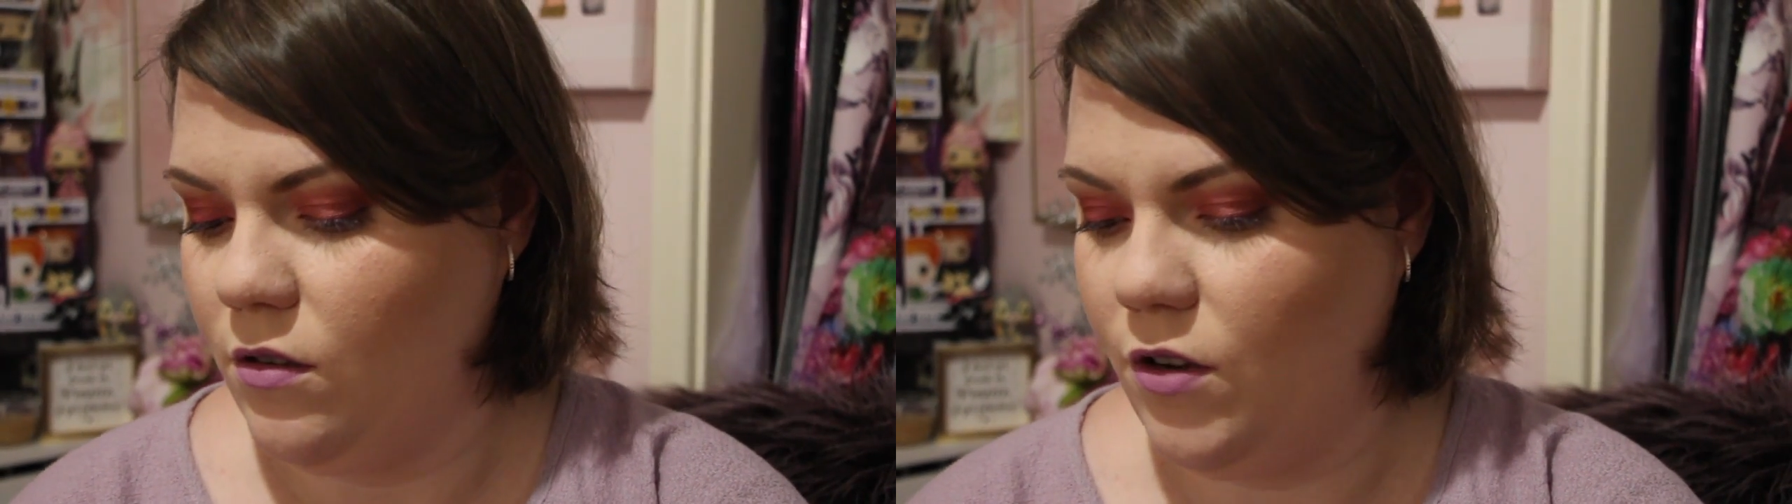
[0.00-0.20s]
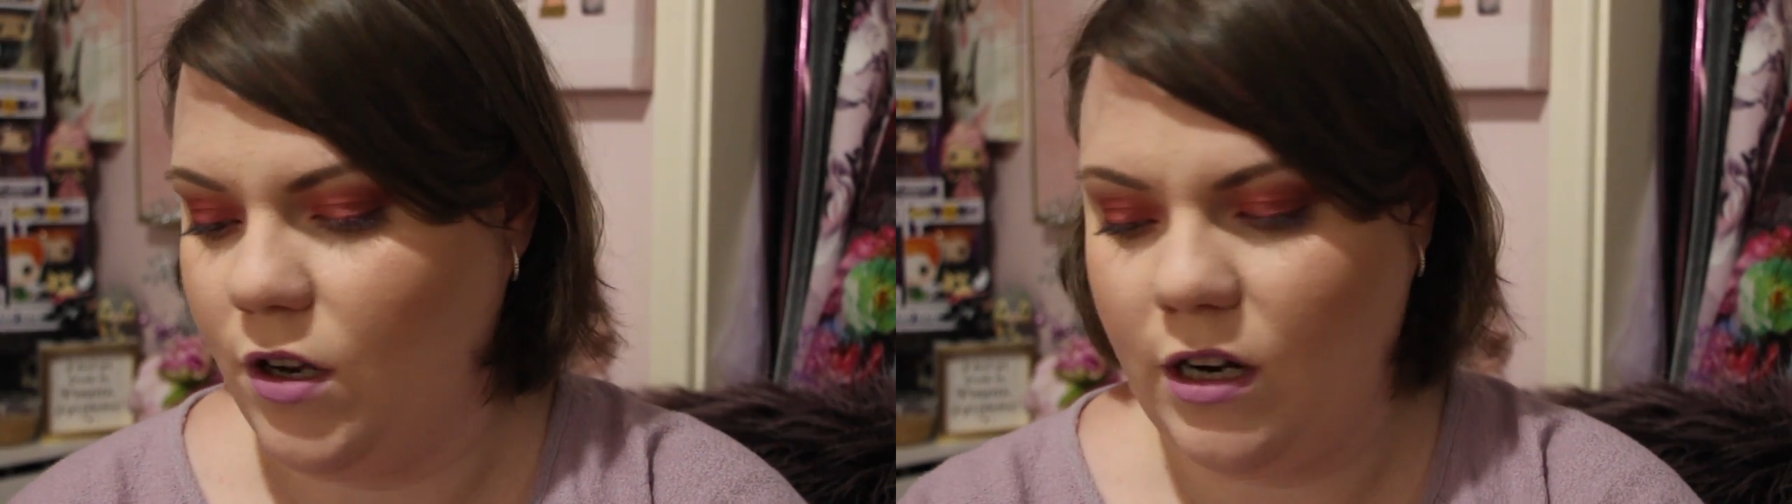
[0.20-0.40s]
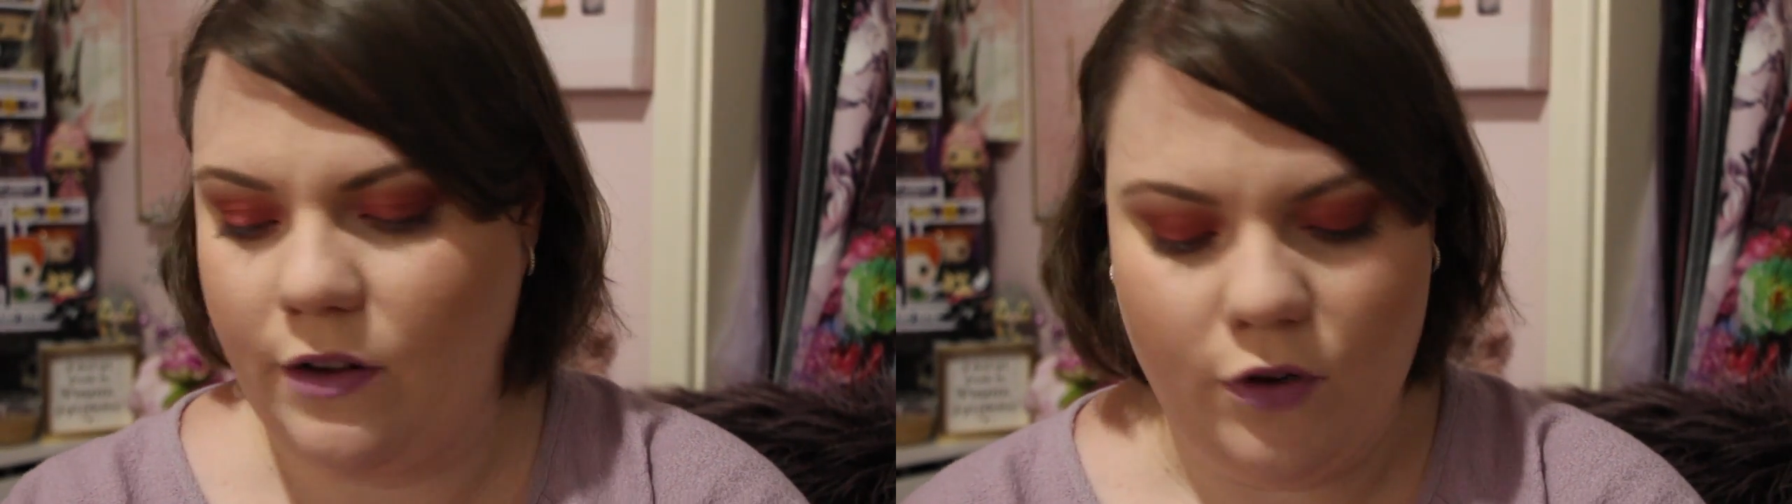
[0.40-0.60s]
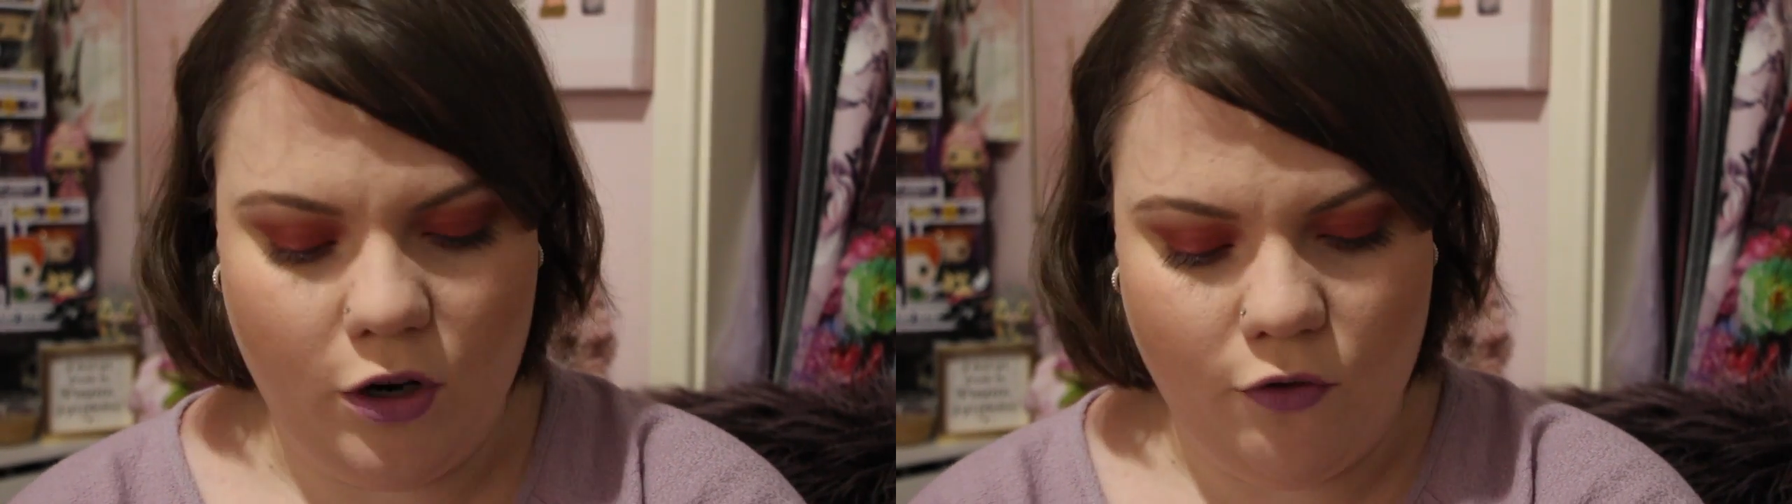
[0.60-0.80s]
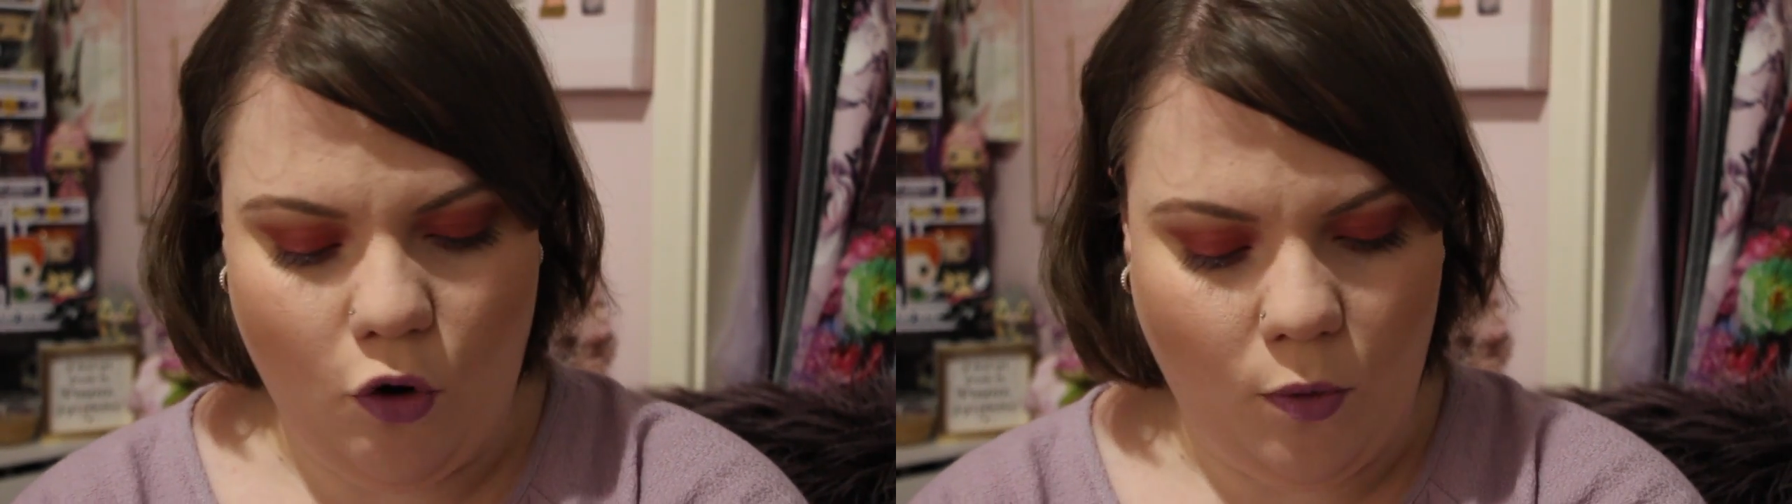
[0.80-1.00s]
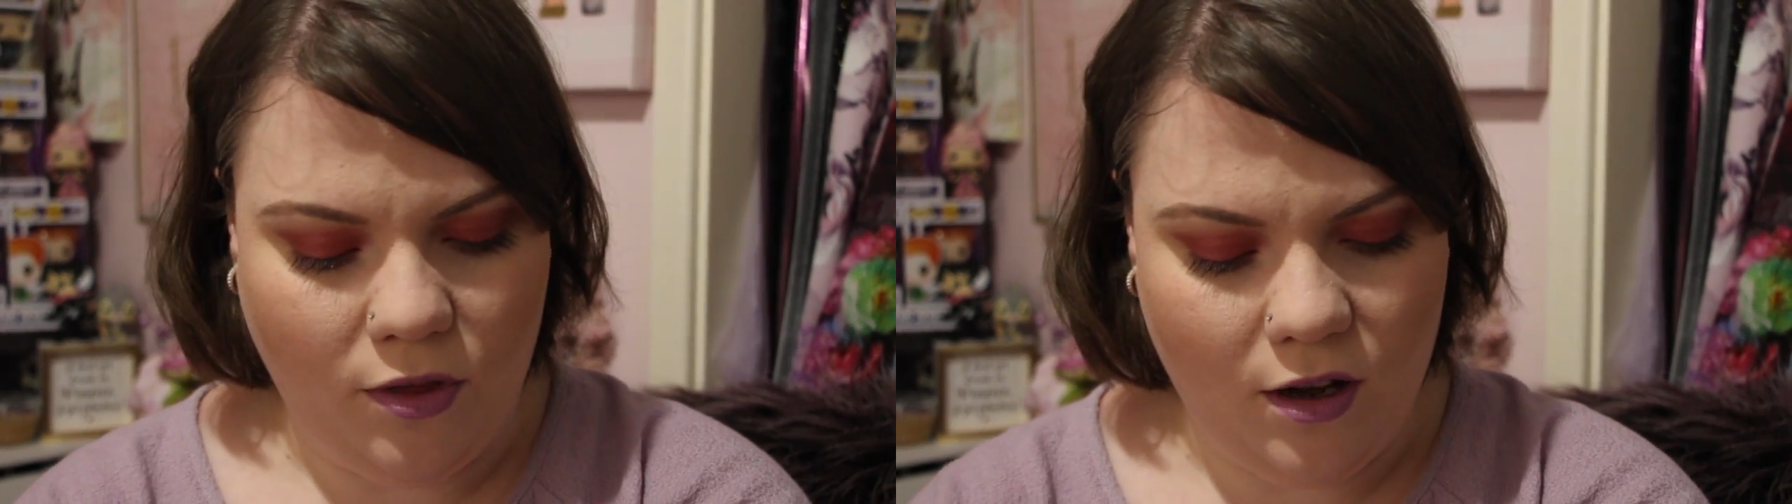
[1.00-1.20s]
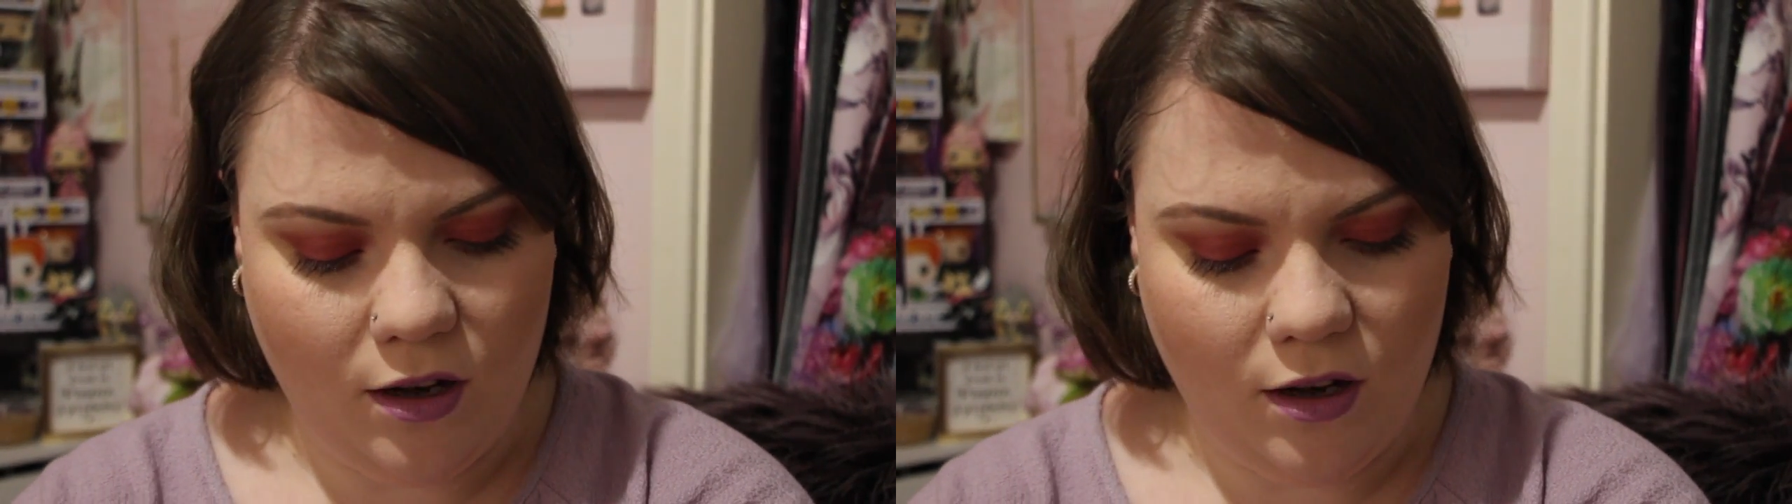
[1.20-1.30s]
You can never go wrong with a